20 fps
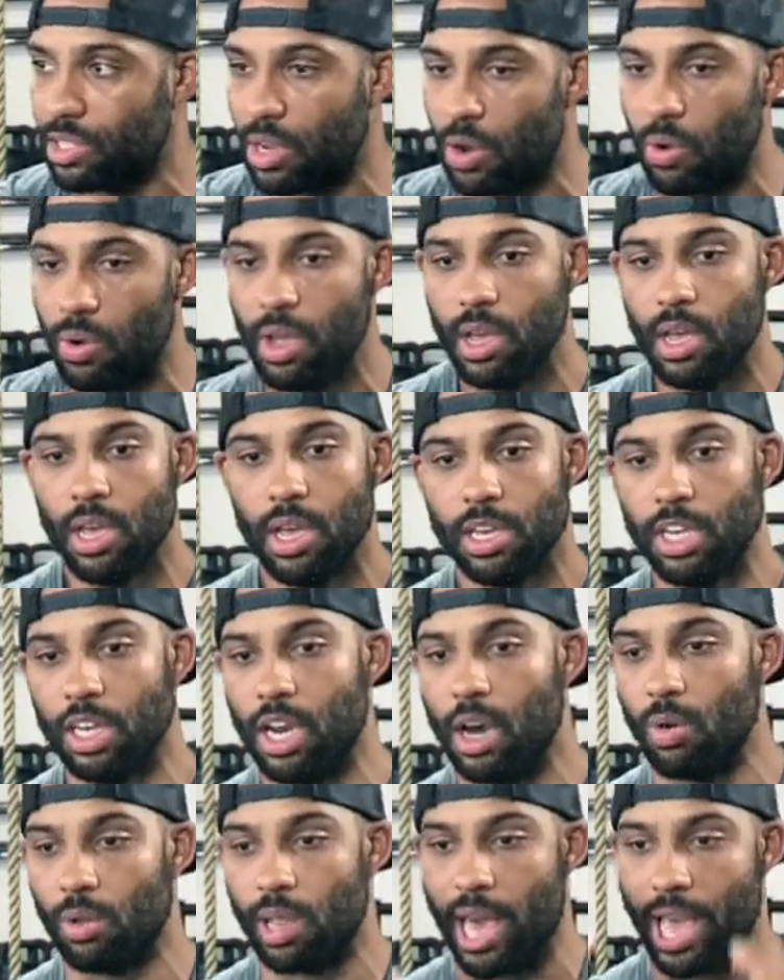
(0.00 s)
So,
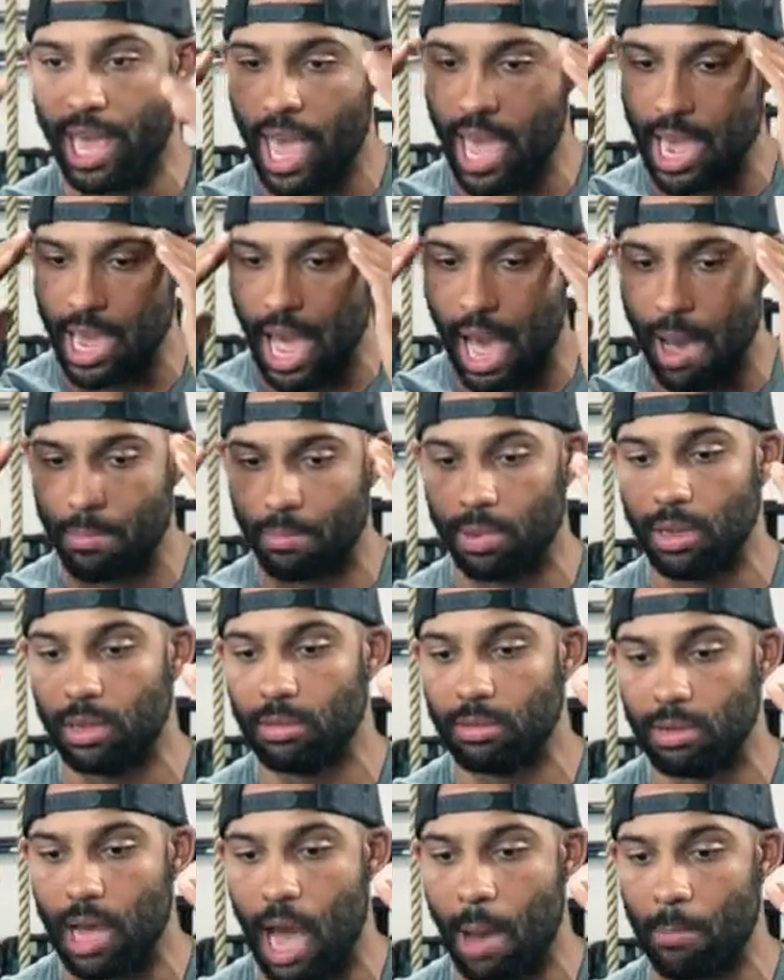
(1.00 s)
like, hey, I'm
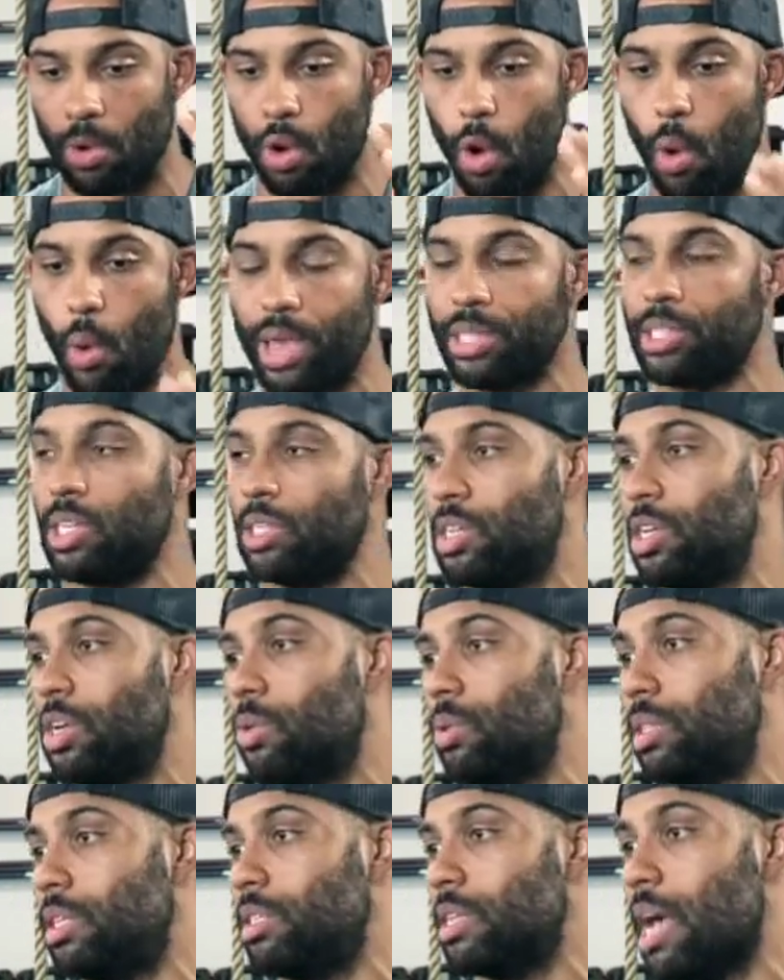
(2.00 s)
going to
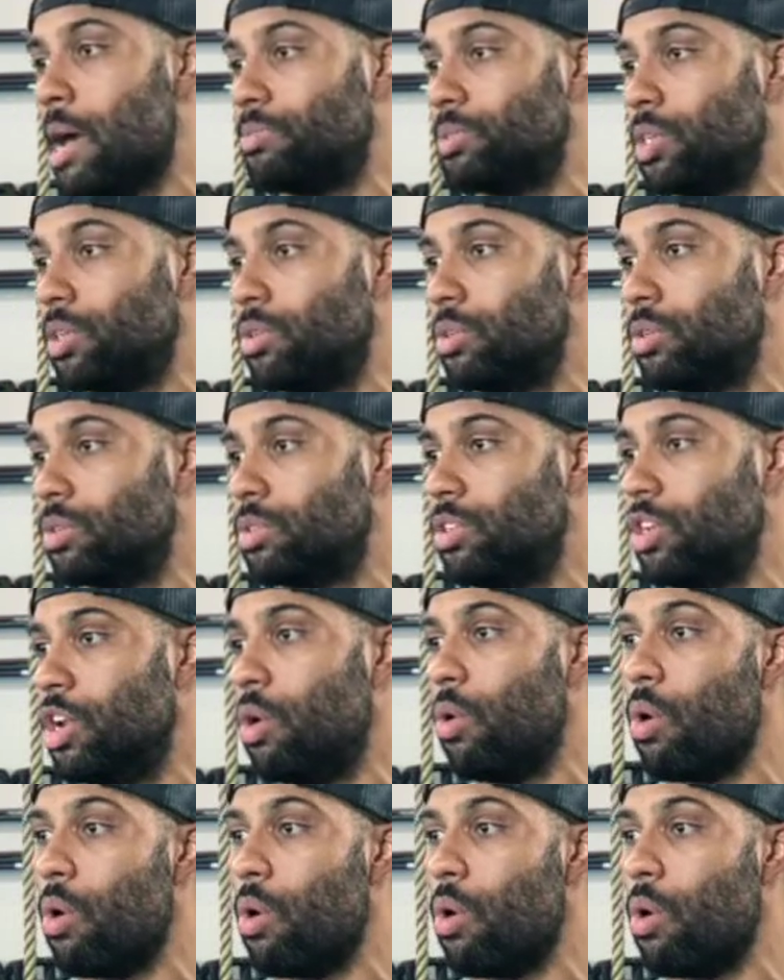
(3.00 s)
deal with these obstacles,